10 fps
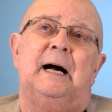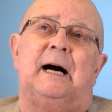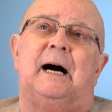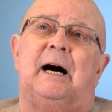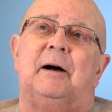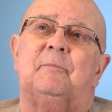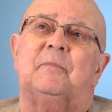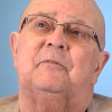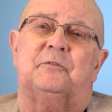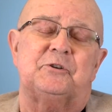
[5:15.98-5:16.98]
Uh,
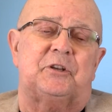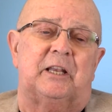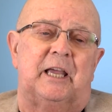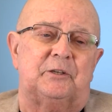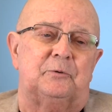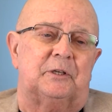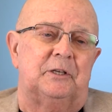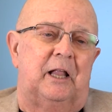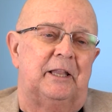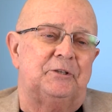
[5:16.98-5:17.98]
first, I'd like to
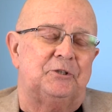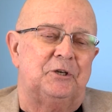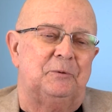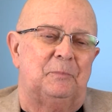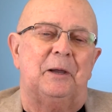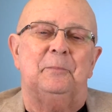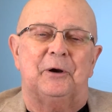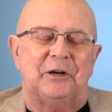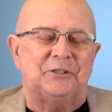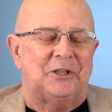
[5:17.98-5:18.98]
acknowledge my
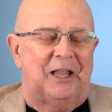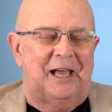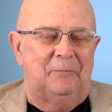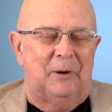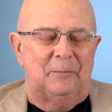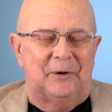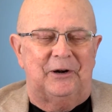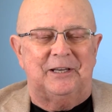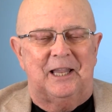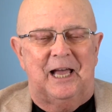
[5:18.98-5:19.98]
marriage my
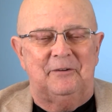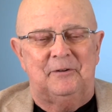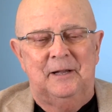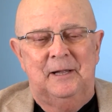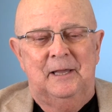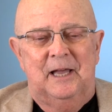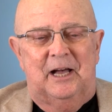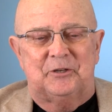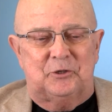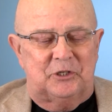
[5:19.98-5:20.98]
married life.
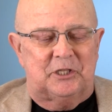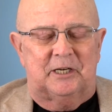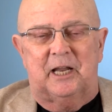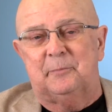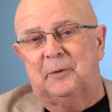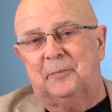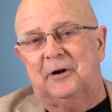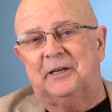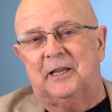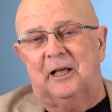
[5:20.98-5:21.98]
Uh, Joyce Lynn and I have been
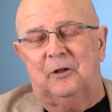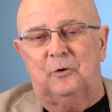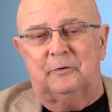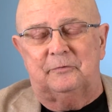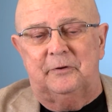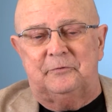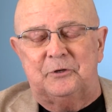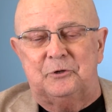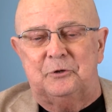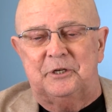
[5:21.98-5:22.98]
married now over
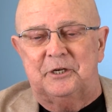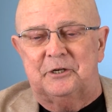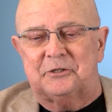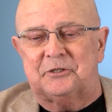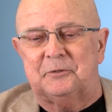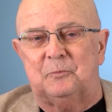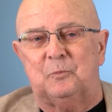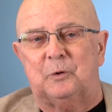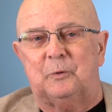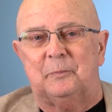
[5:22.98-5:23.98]
52 years, and
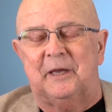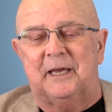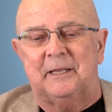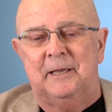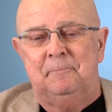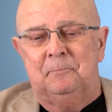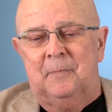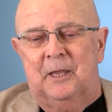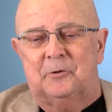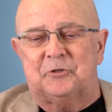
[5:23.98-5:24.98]
when we met,
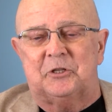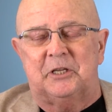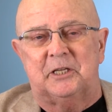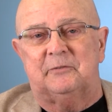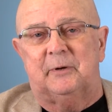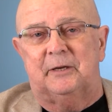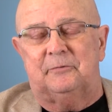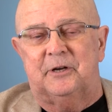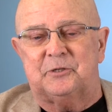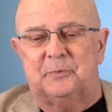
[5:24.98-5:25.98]
it was at the end of my
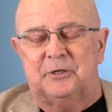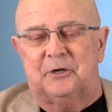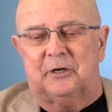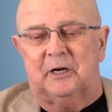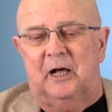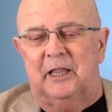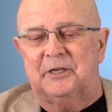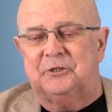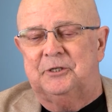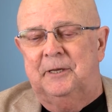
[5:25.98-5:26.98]
freshman year in
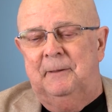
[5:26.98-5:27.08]
college.